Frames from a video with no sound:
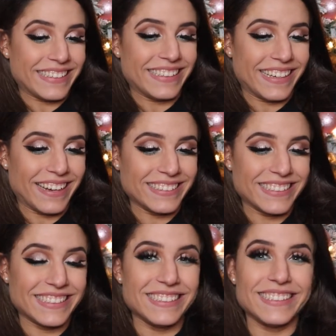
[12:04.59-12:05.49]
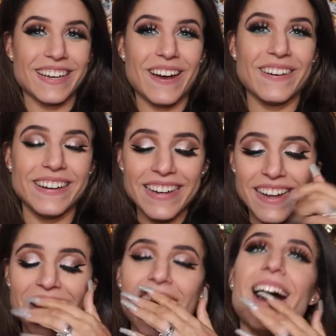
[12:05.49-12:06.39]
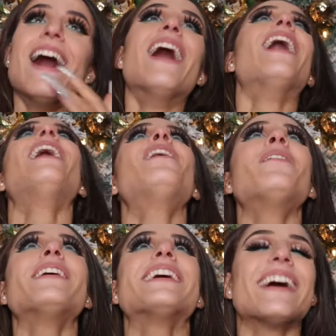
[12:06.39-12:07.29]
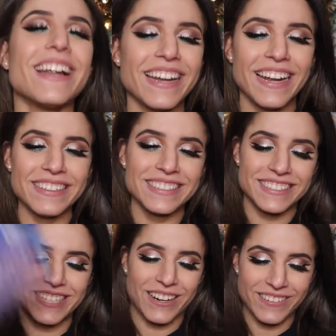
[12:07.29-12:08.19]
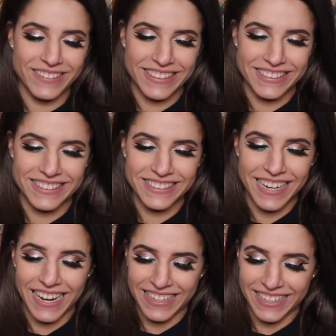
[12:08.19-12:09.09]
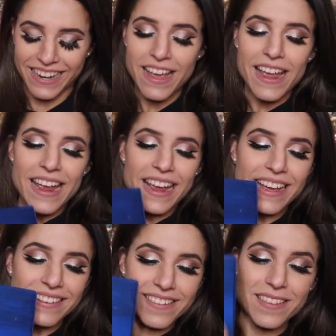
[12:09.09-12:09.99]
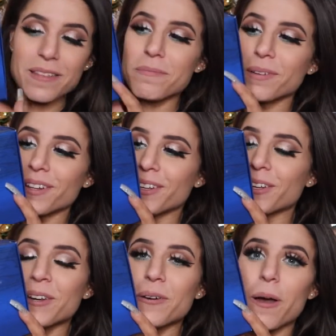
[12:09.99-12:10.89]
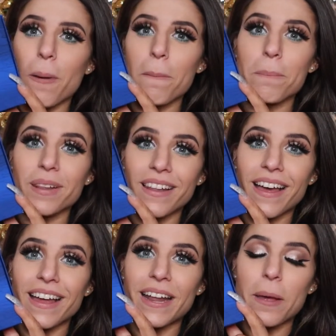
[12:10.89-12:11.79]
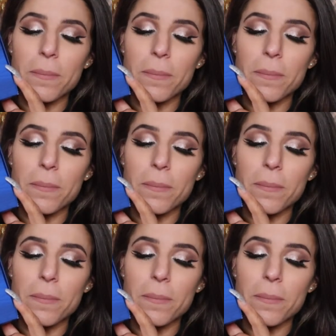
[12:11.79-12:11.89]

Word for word: Yes, so, oh my God, I'm so excited. It's the Blue Blood.